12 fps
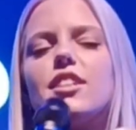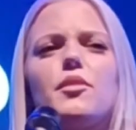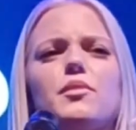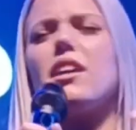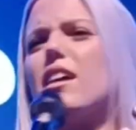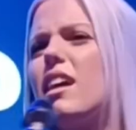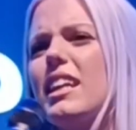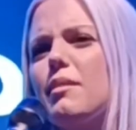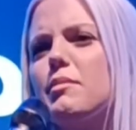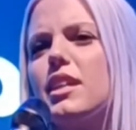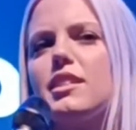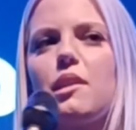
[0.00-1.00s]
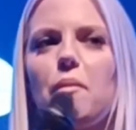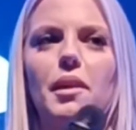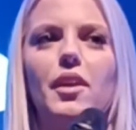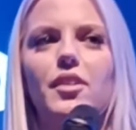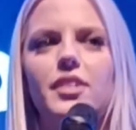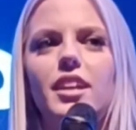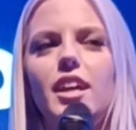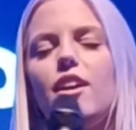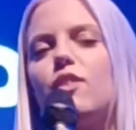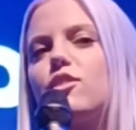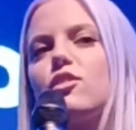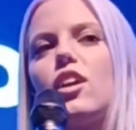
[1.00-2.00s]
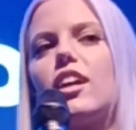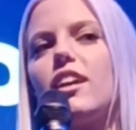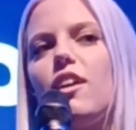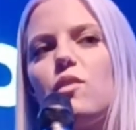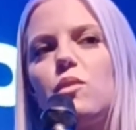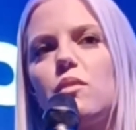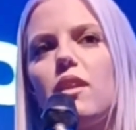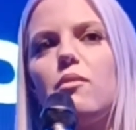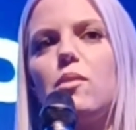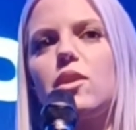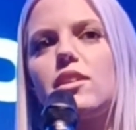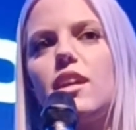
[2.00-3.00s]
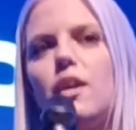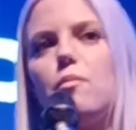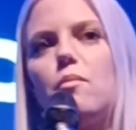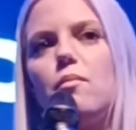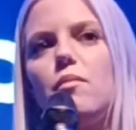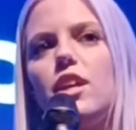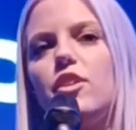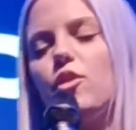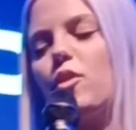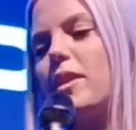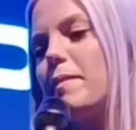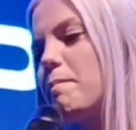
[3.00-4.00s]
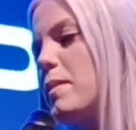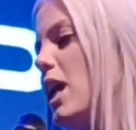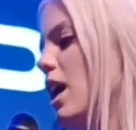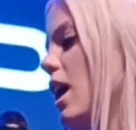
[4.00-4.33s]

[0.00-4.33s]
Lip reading: I keep dancing on my own. This is a song I covered when I worked in New York.